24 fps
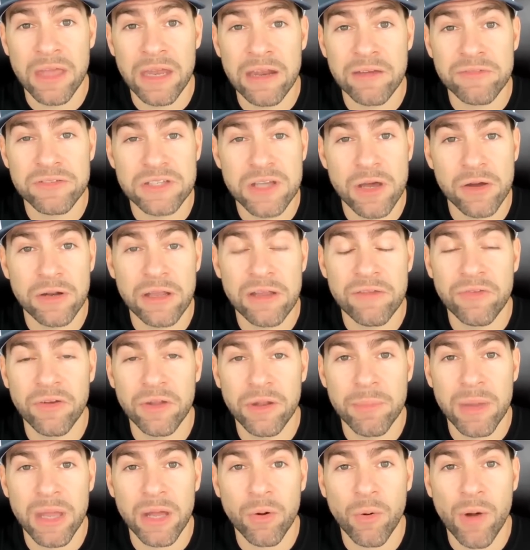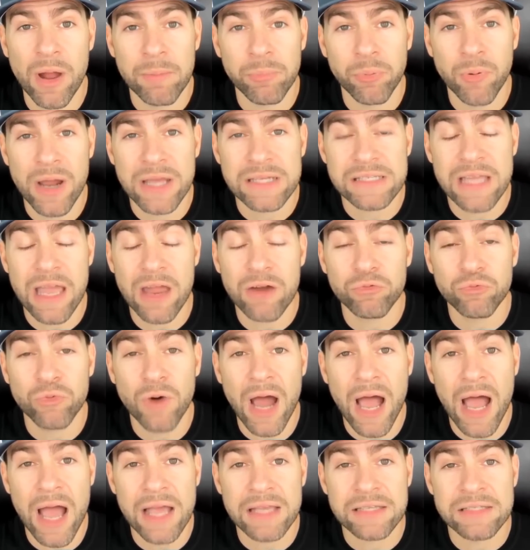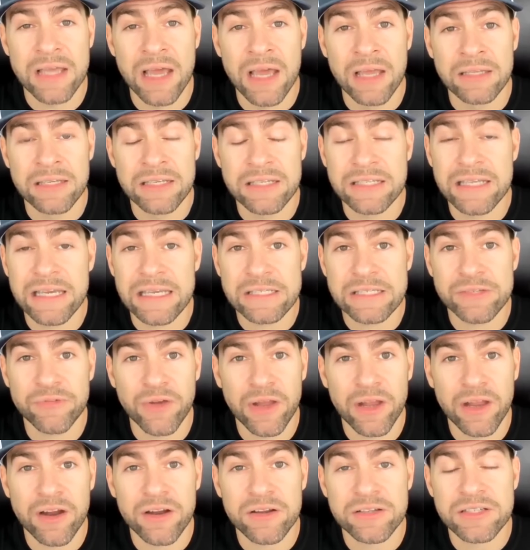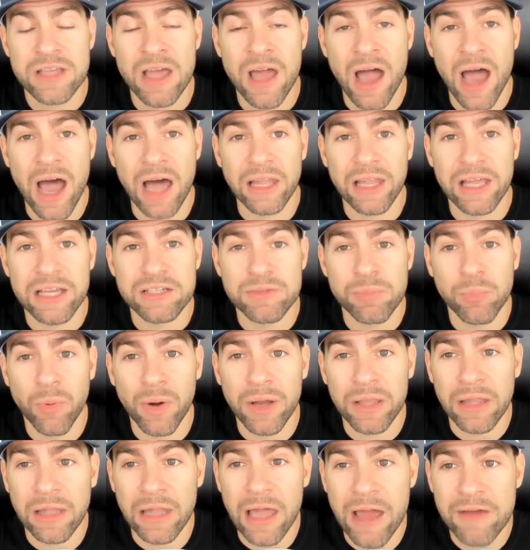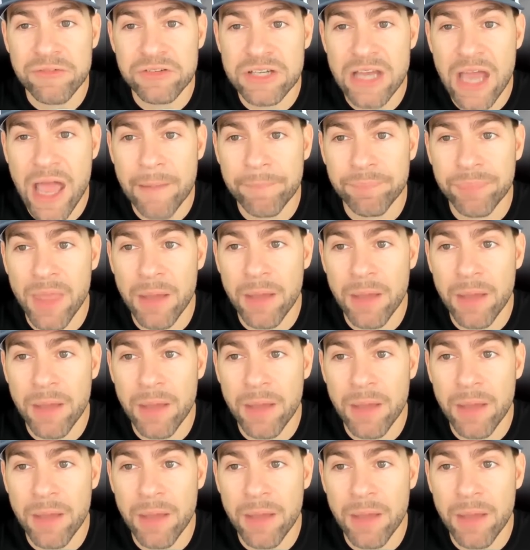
And if so, do you feel the Bitcoin price can rise to six figures? Holla at your boy in the live chat.